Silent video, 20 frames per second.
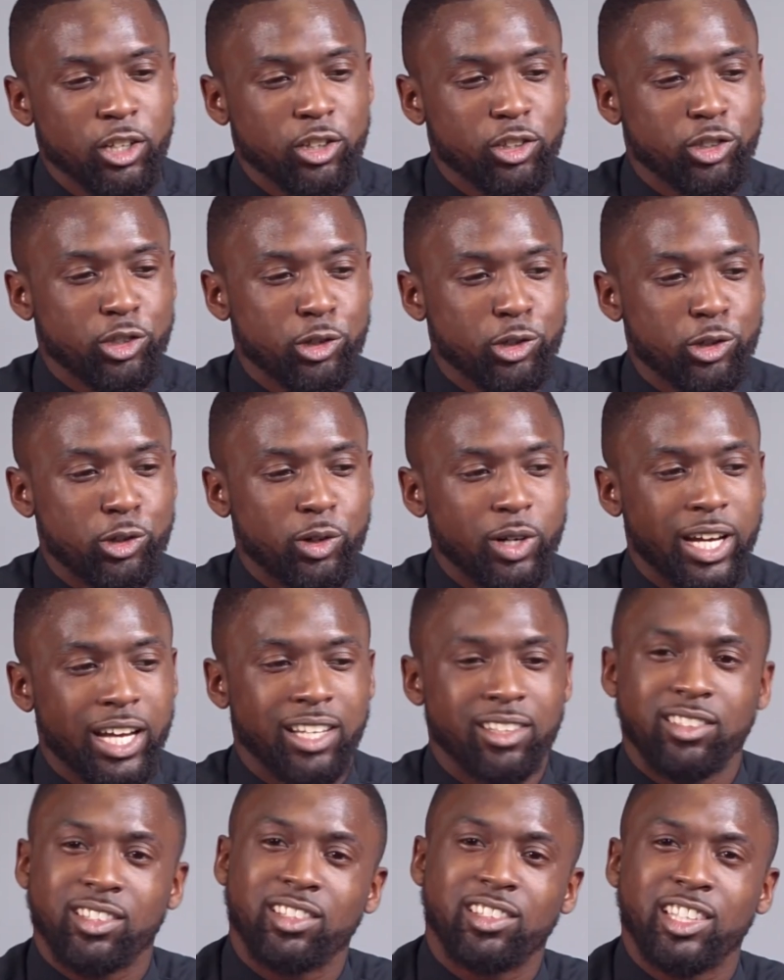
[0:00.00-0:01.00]
So
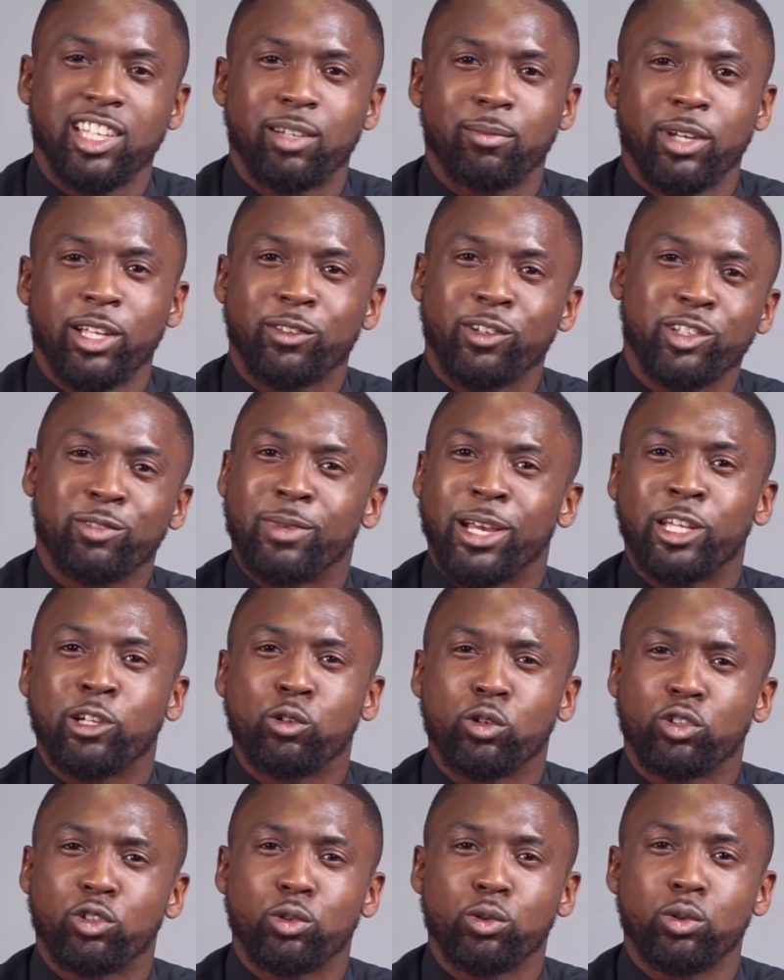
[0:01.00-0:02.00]
entertainment was my
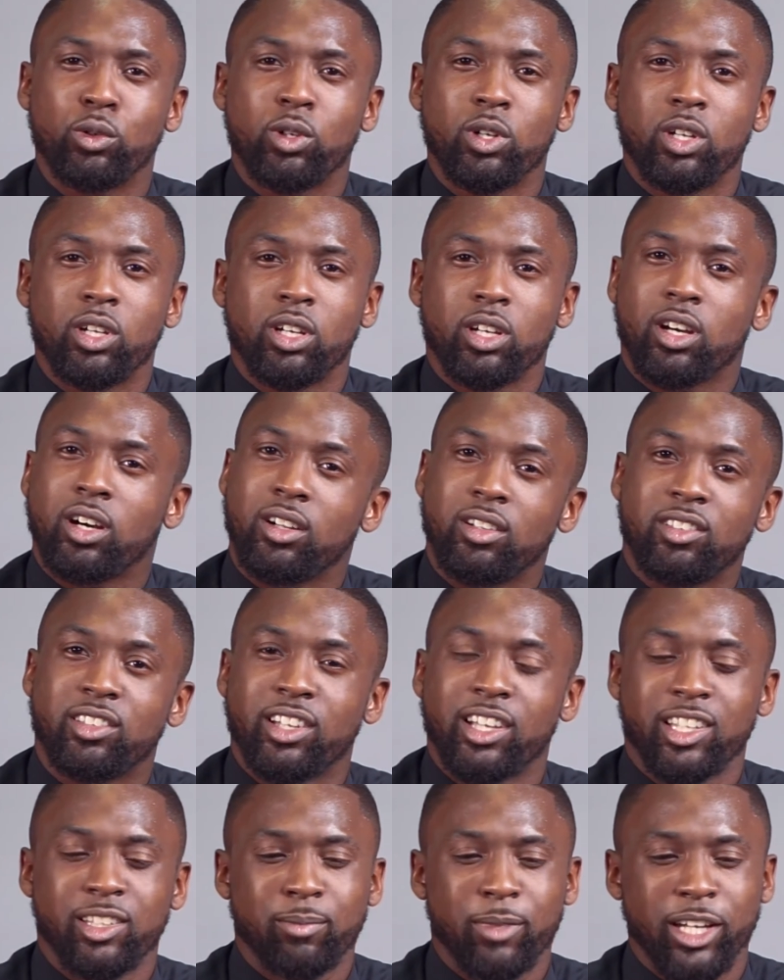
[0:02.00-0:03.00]
go-to
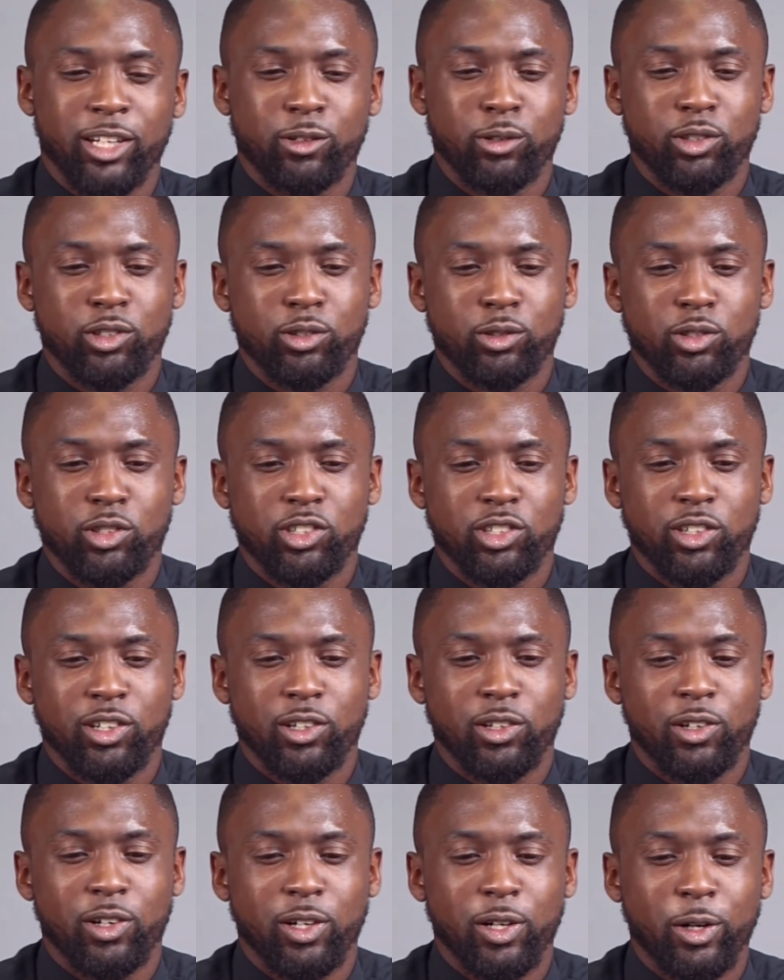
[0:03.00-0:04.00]
culture is my go-to,
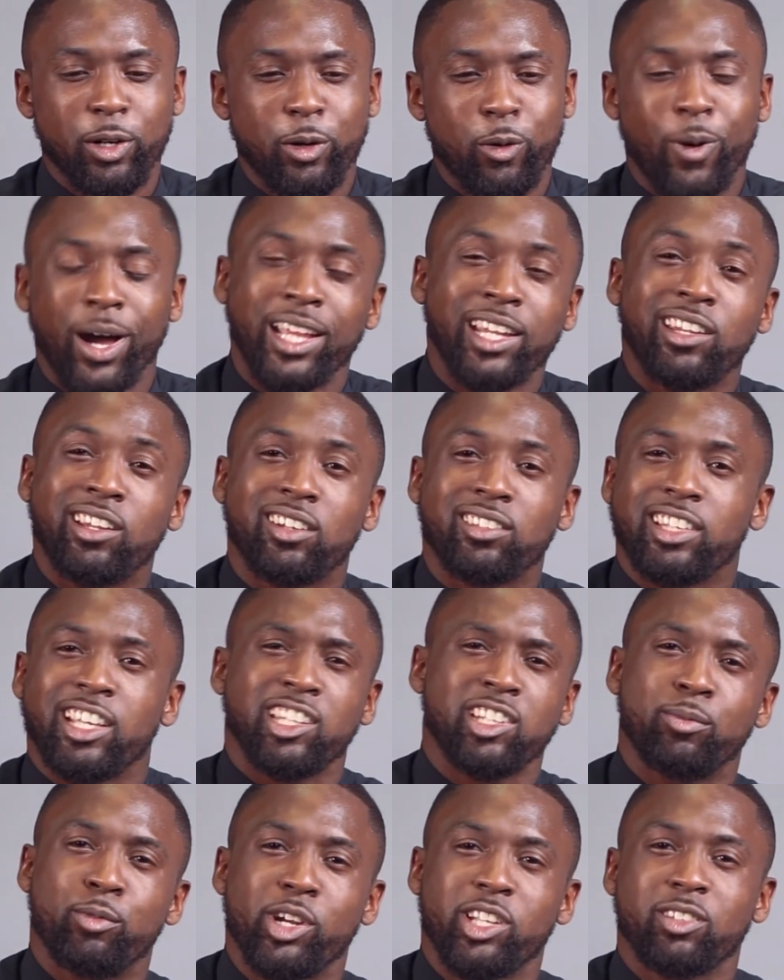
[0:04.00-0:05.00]
so why not
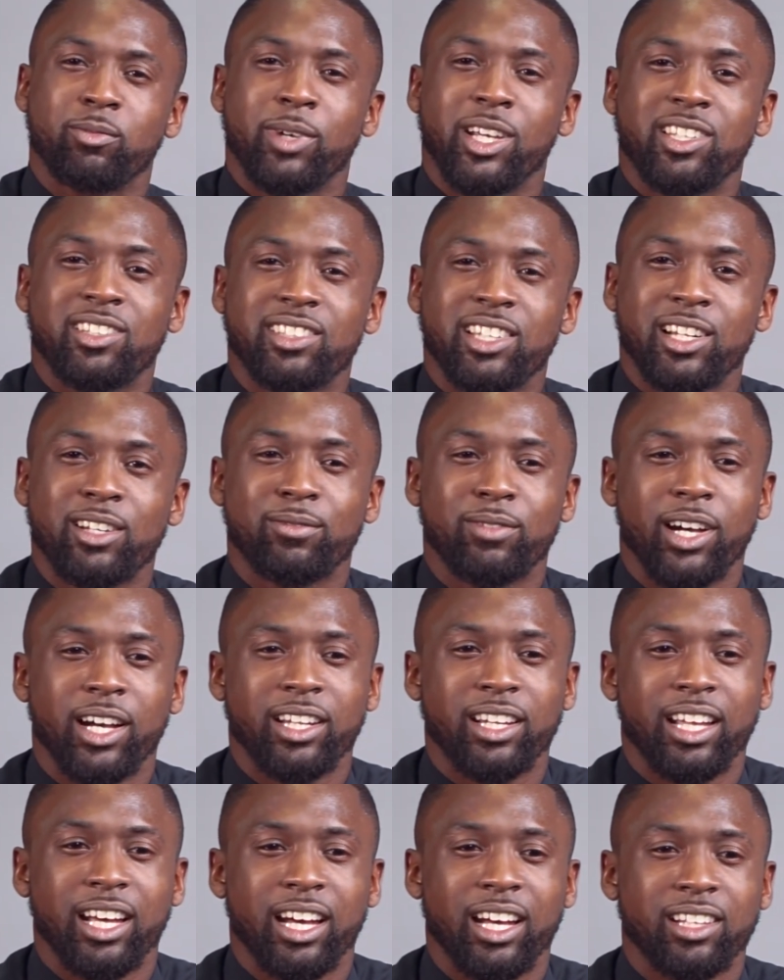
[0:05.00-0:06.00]
express myself
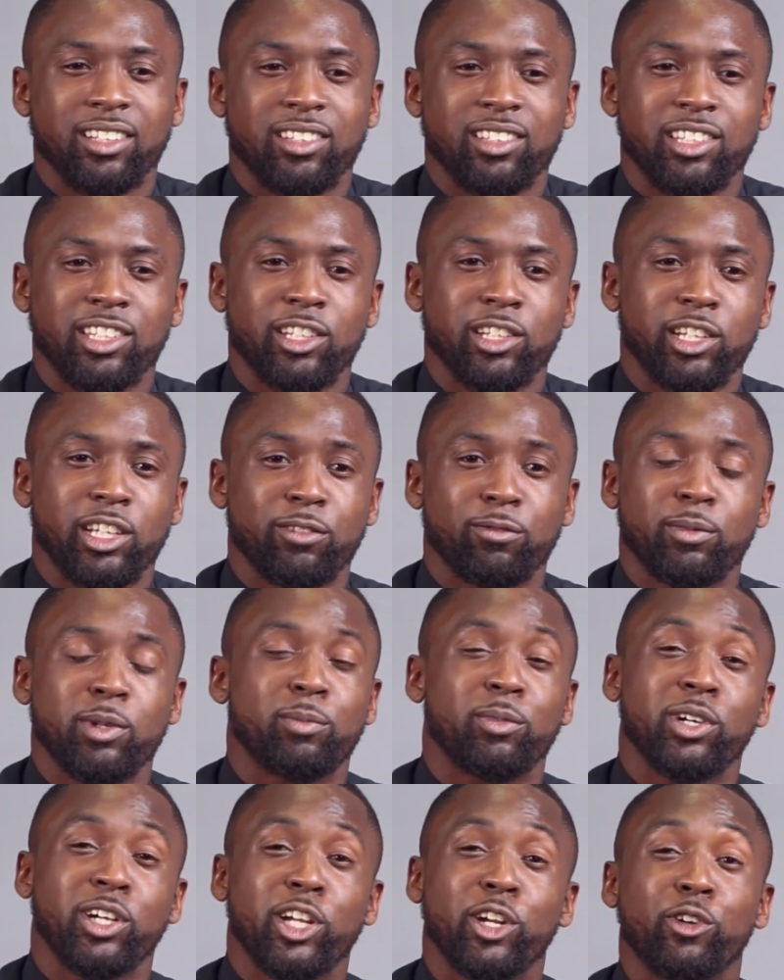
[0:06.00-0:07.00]
and, and see if
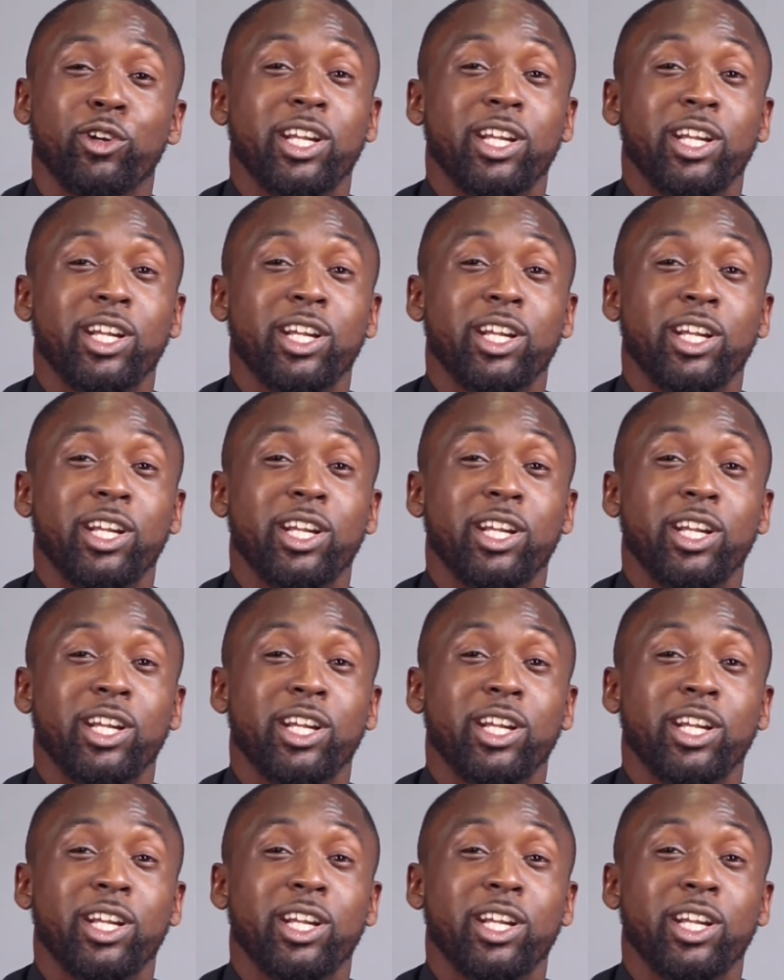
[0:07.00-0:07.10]
people can